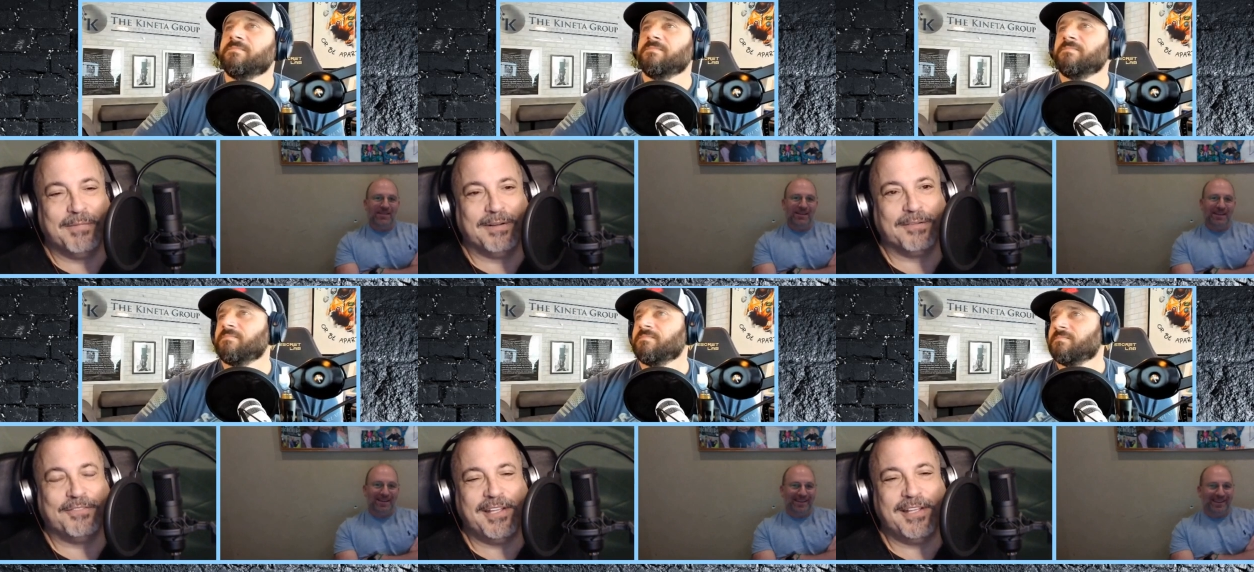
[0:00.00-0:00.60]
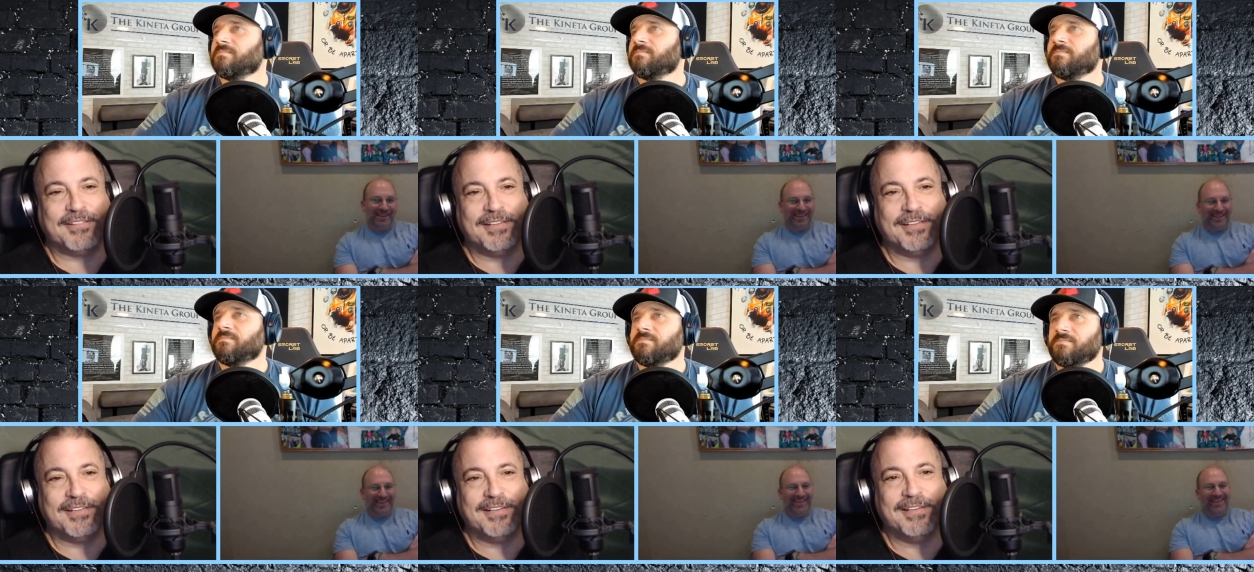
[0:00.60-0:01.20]
Speaker 1: on. Jeez.
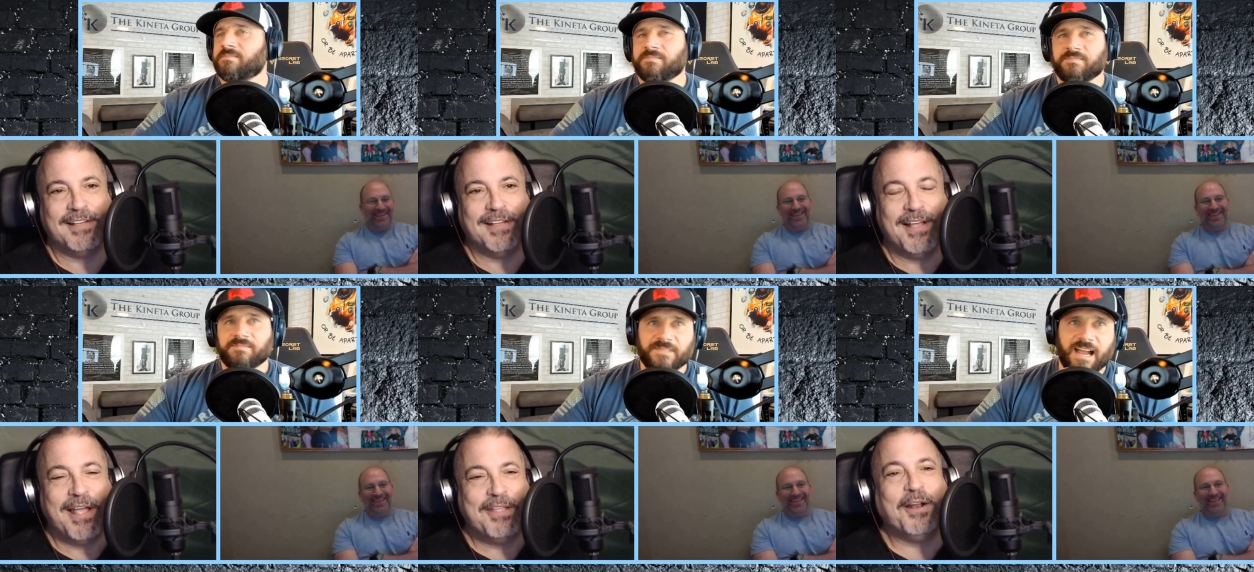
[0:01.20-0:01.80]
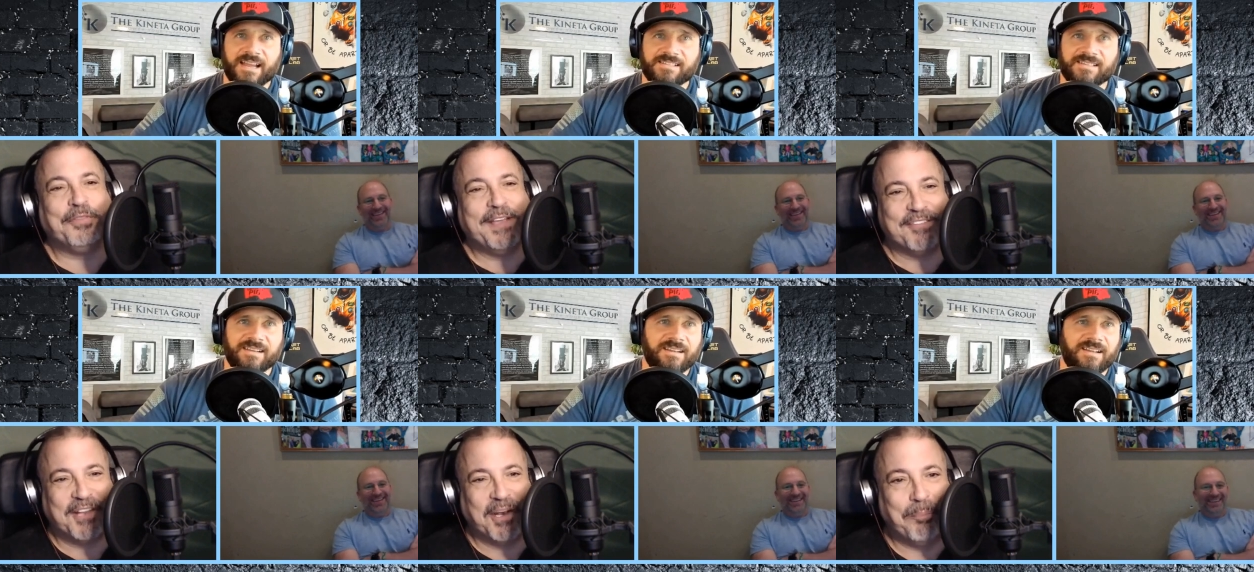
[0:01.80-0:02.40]
You don't I think guess.
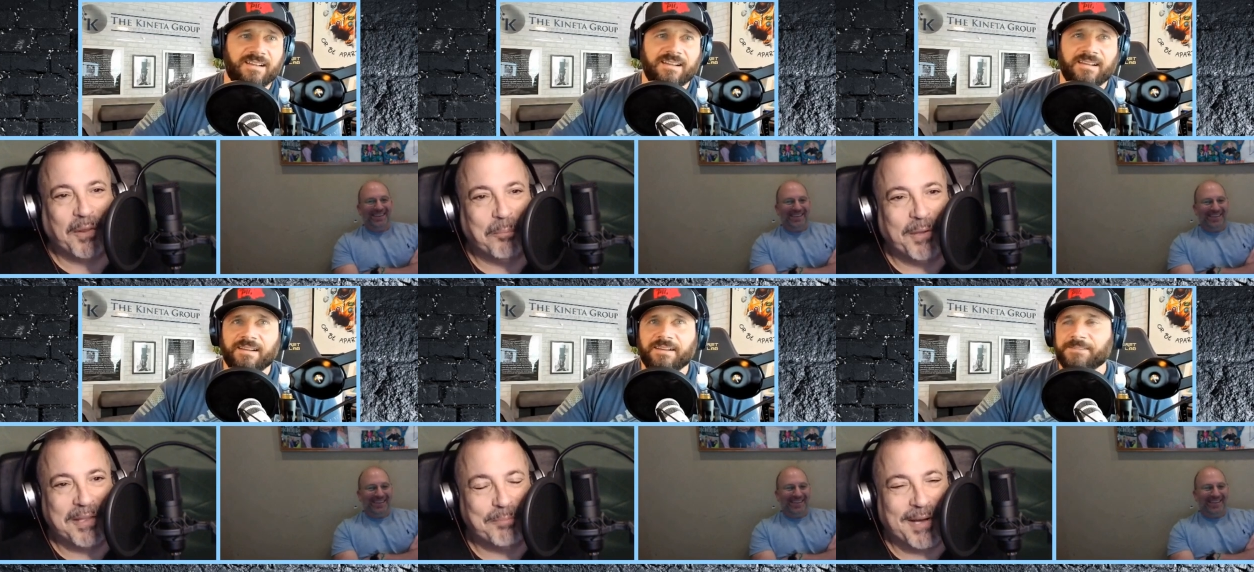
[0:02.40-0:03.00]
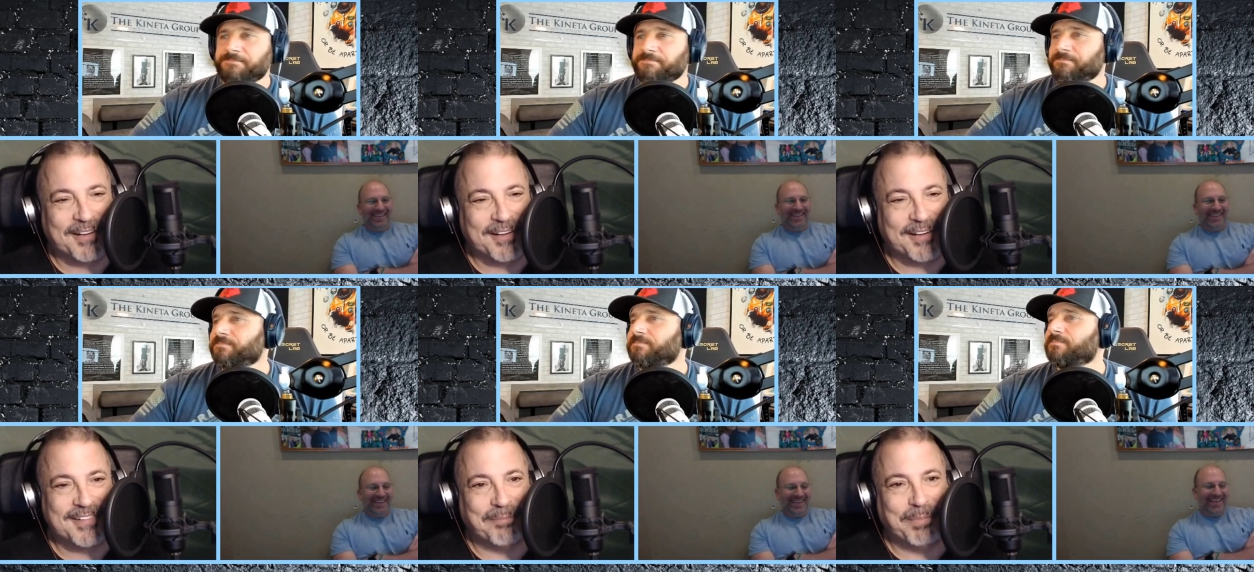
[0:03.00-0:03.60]
he's going to bill a million bucks
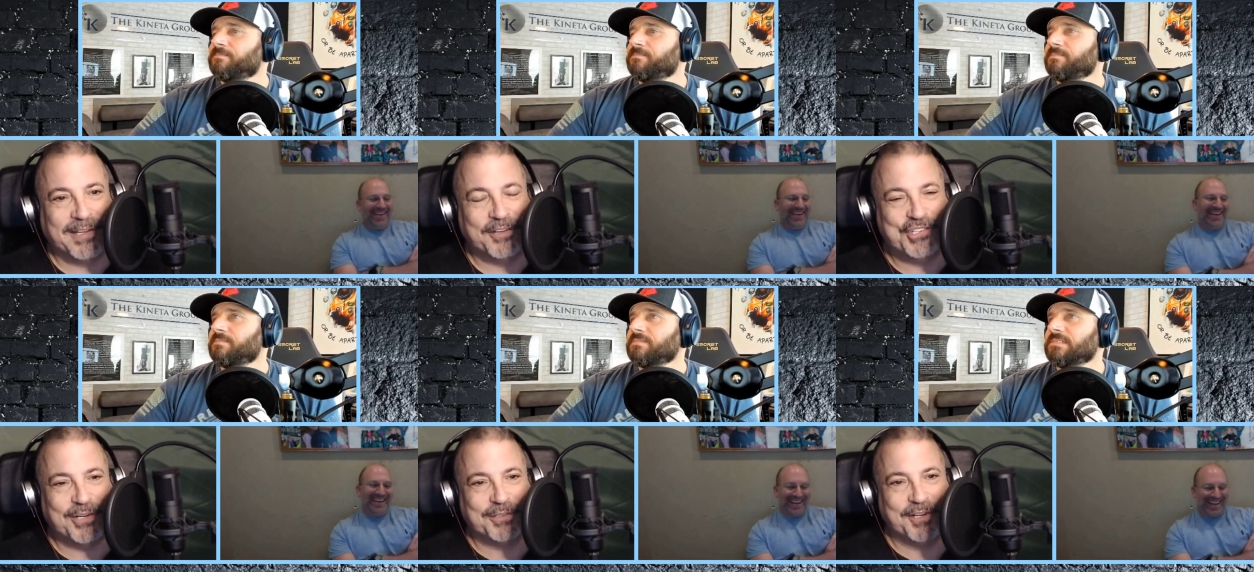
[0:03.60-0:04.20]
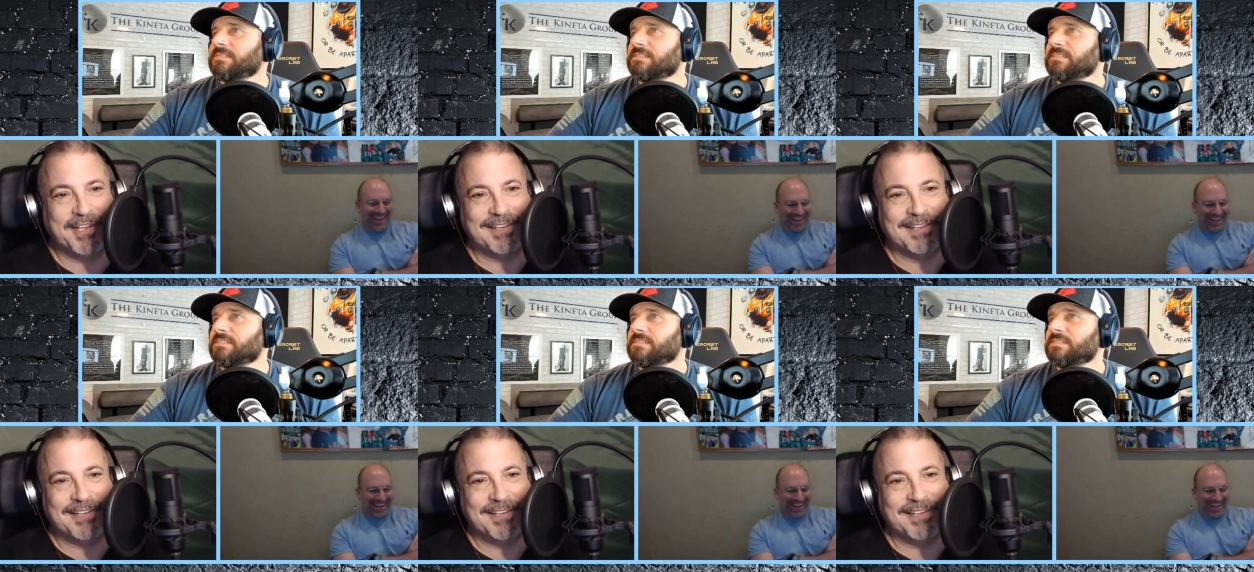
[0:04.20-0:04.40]
not being a Jew, do you?